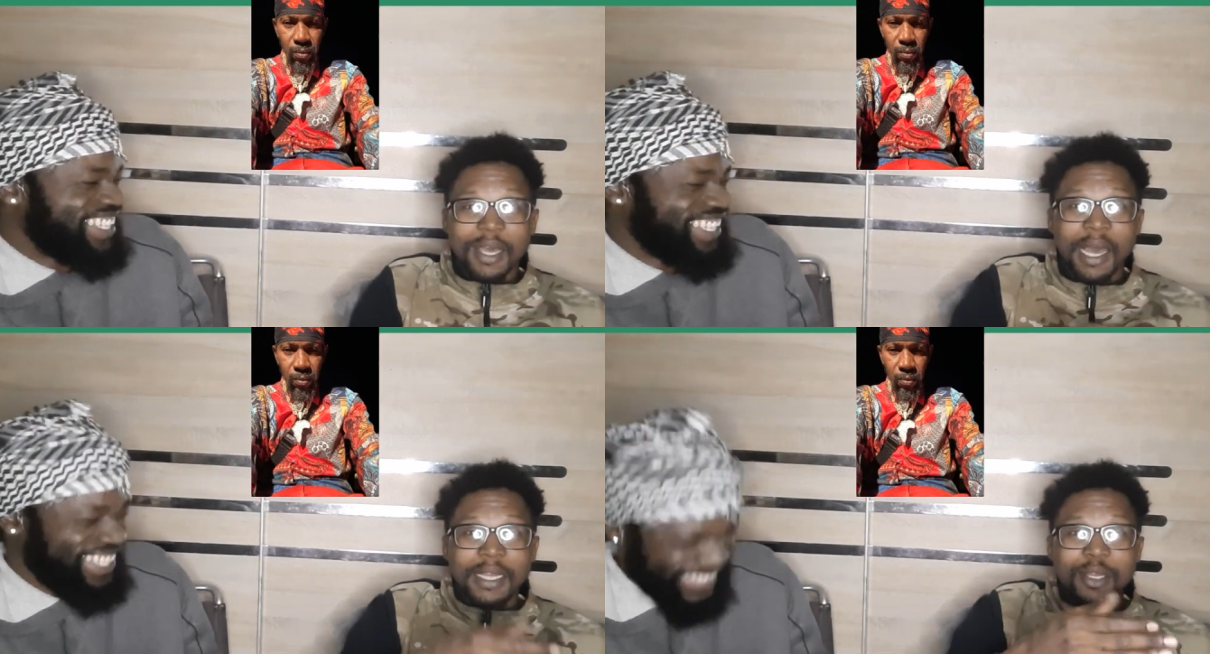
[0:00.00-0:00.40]

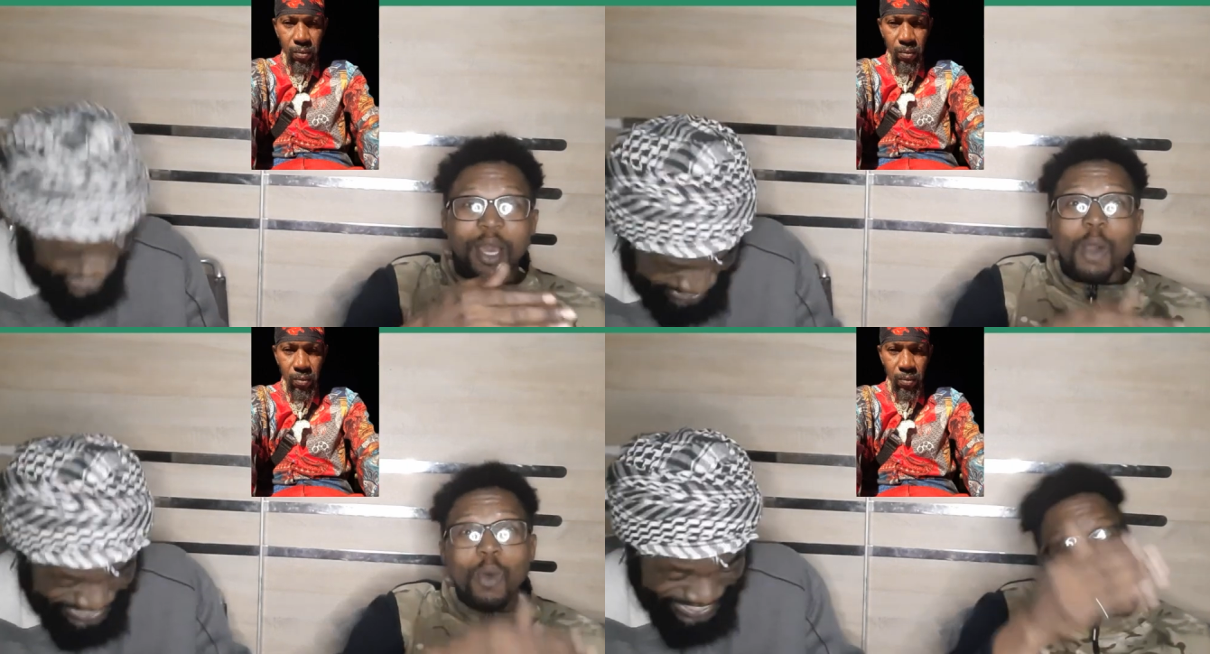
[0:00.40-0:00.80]
Speaker 1: And
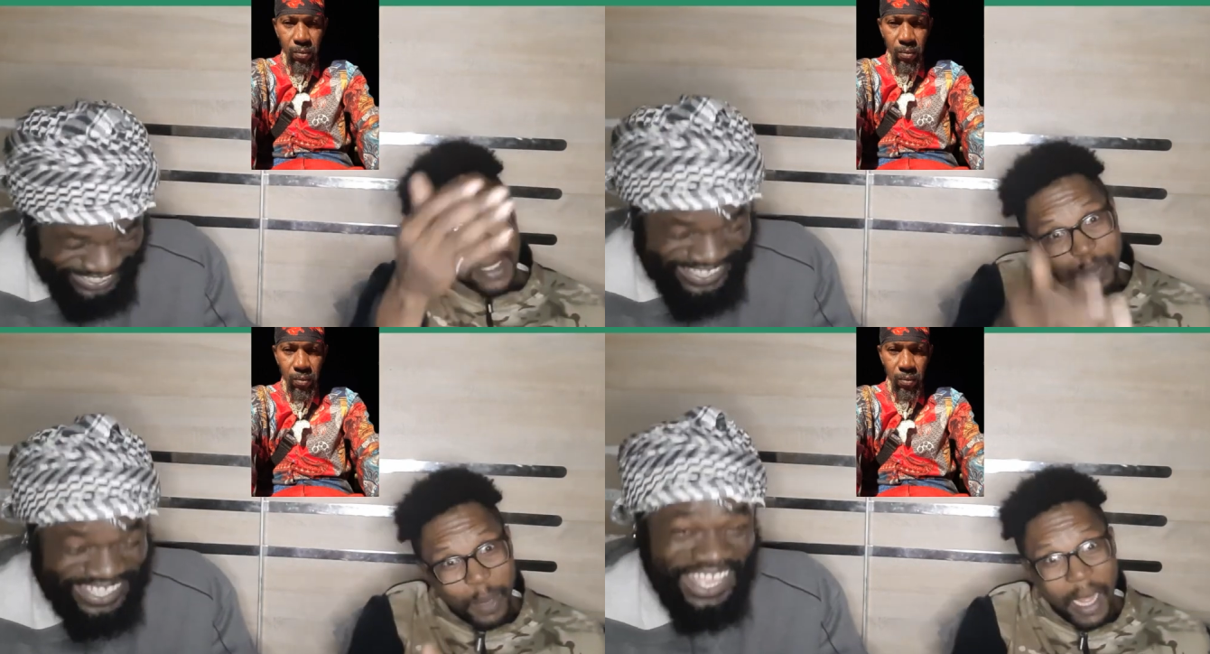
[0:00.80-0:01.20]
a whole
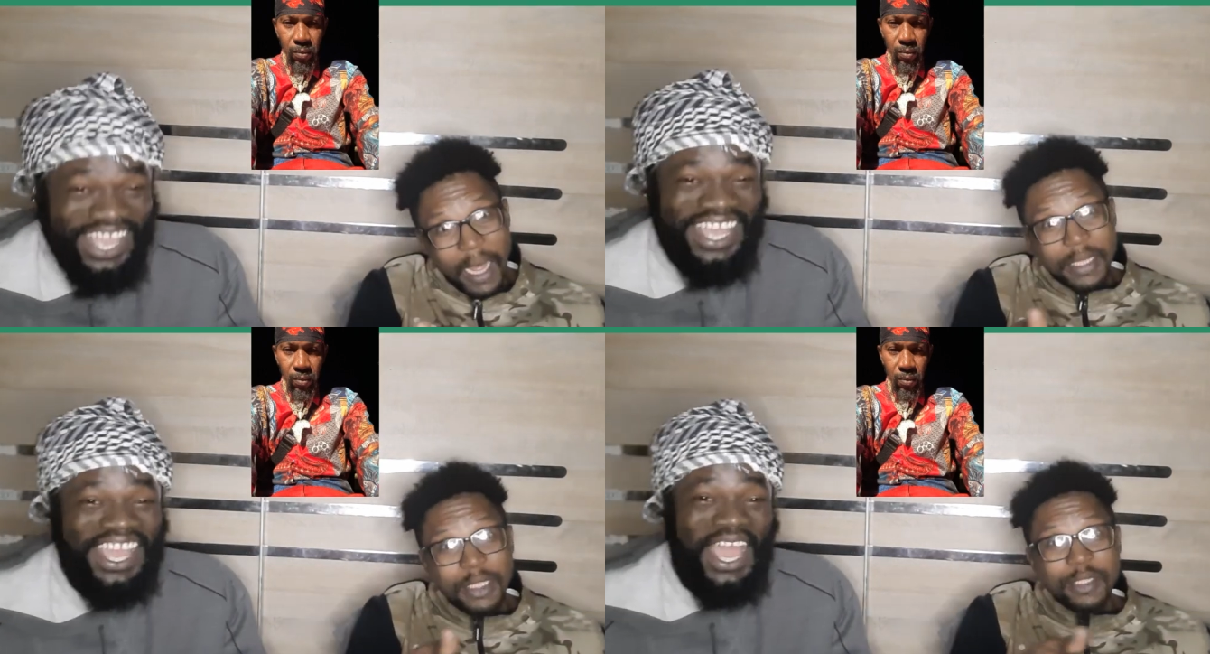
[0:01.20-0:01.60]
heap of
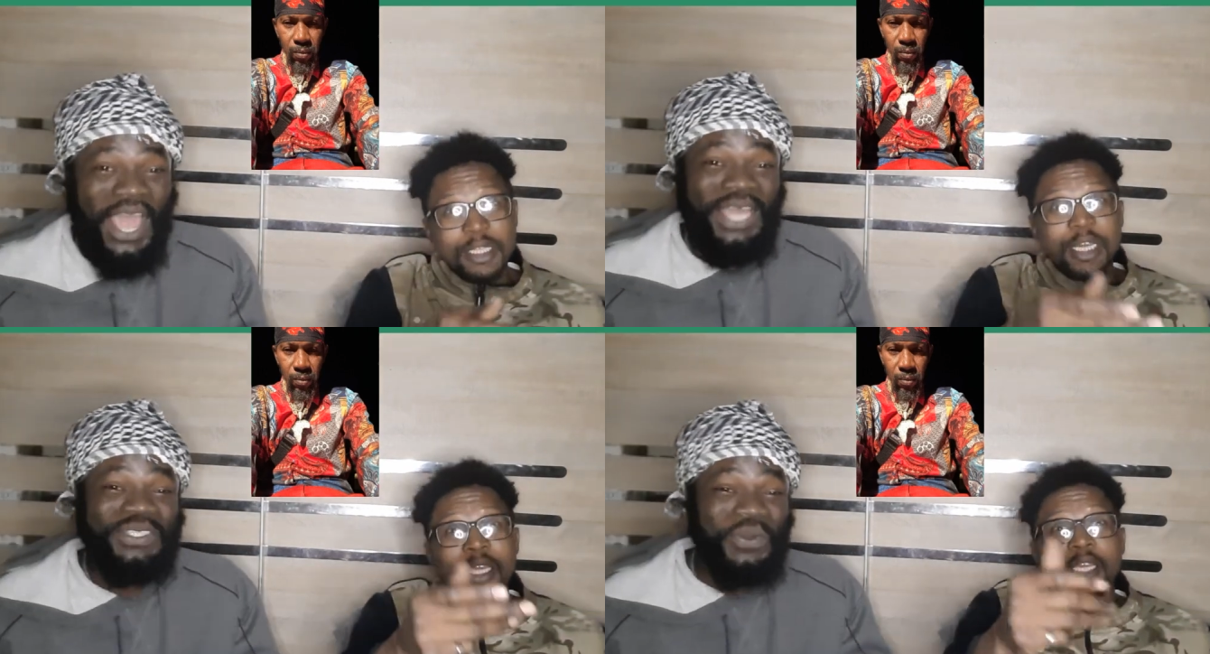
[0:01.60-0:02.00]

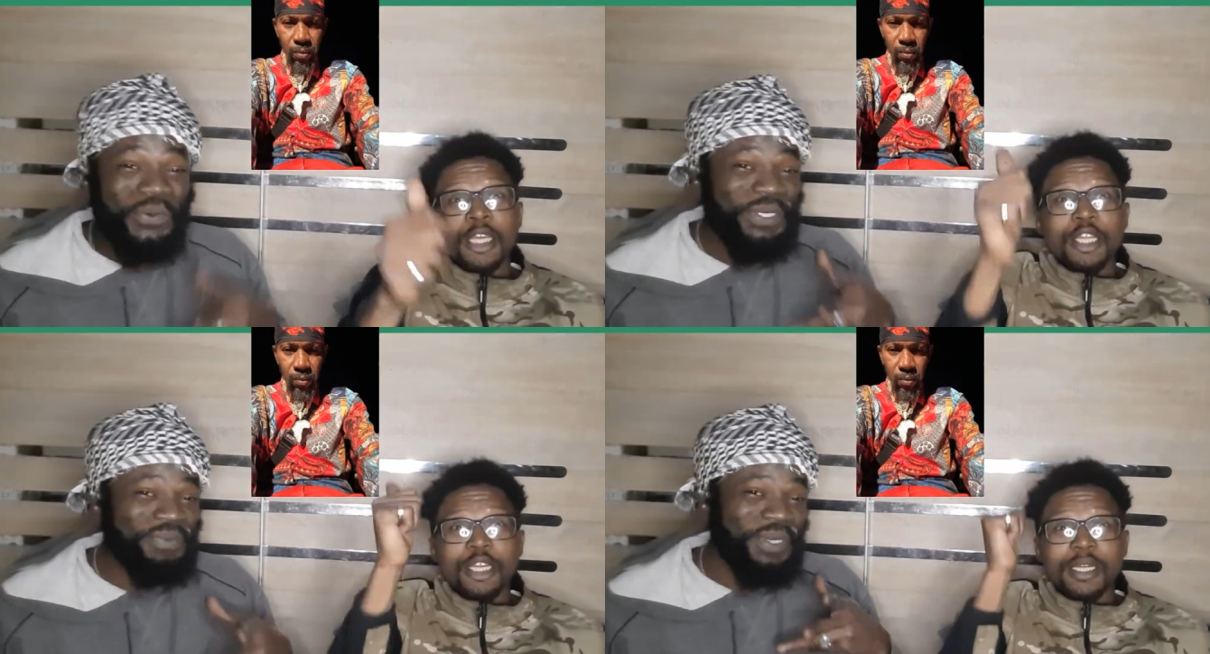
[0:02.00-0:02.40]
artists, they,
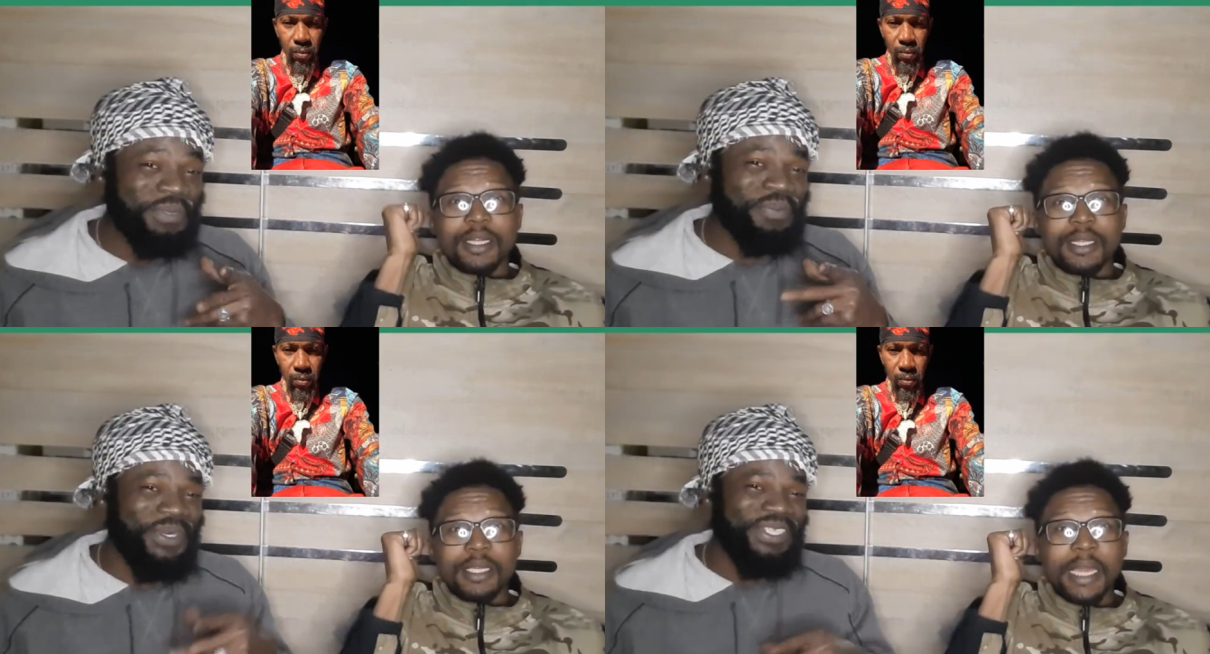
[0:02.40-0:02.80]
two
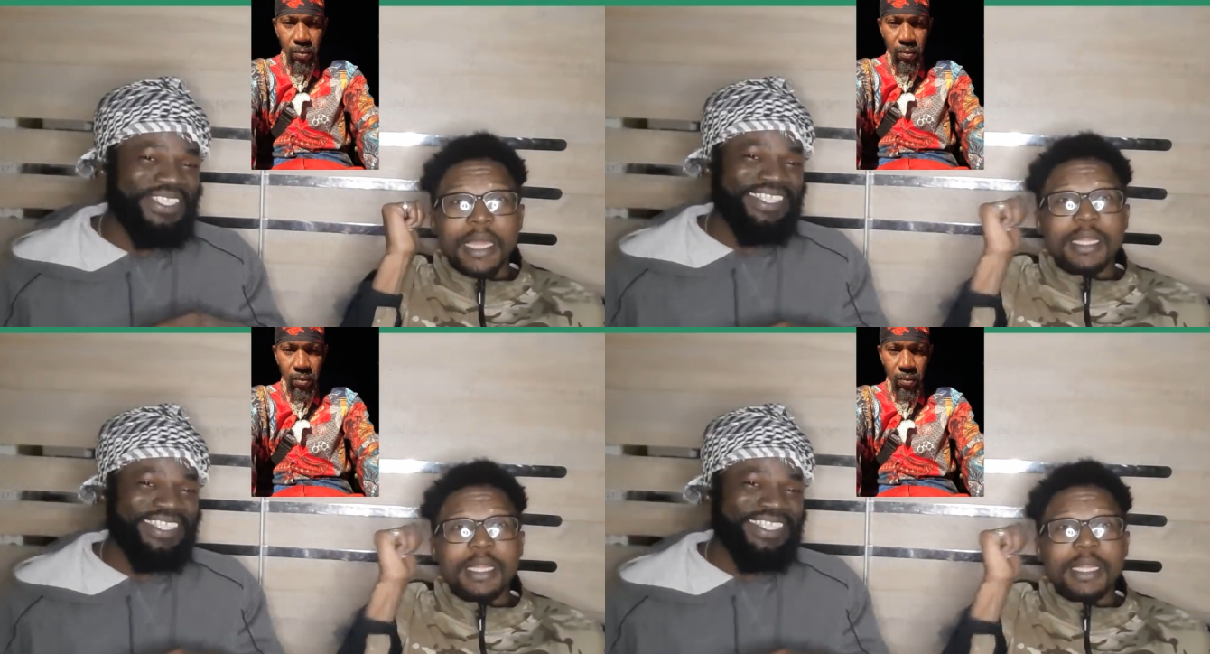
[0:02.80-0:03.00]
different person.